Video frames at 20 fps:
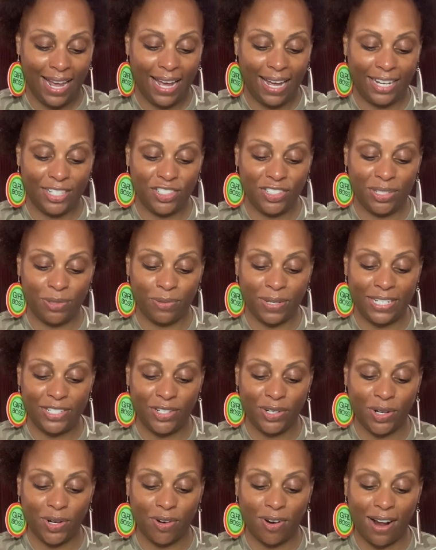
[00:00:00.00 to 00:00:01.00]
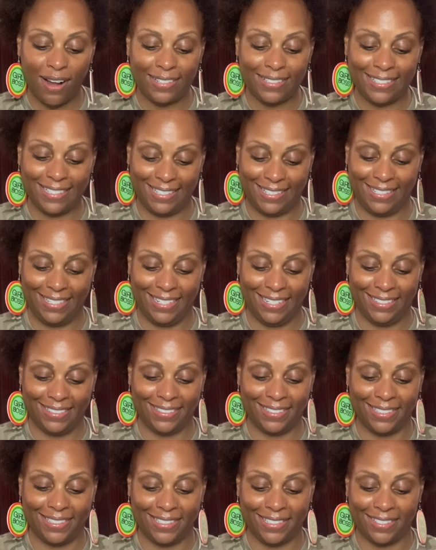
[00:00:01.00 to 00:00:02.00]
As she reached across the seat
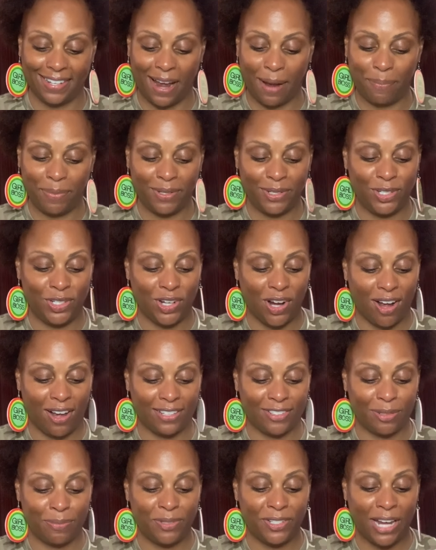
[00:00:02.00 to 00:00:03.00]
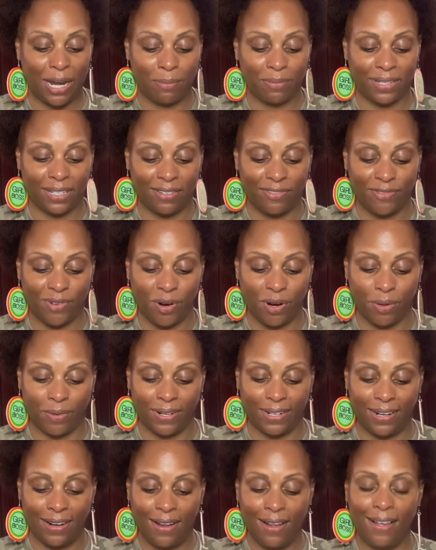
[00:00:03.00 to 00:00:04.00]
to stop the jaws from tumbling
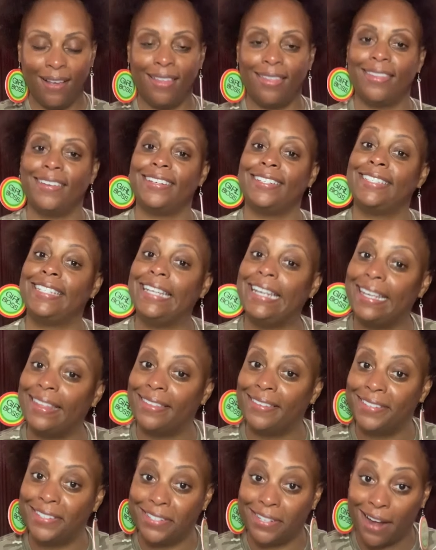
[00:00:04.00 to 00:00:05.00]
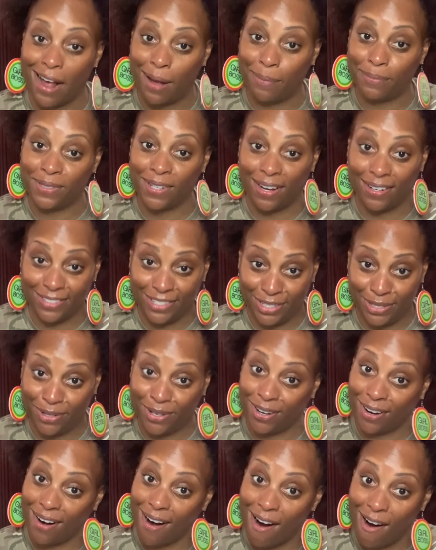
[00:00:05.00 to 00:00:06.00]
forward, the teeth chopped onto
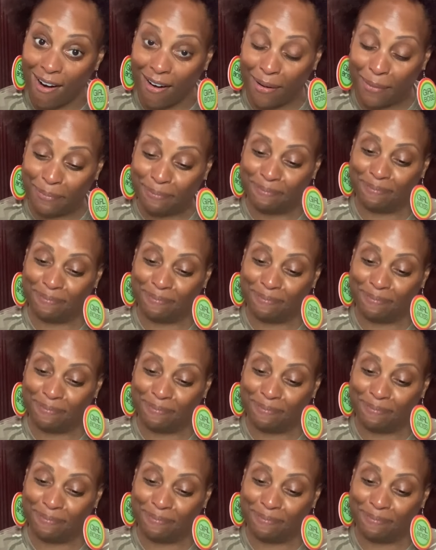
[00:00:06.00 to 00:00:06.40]
her arm.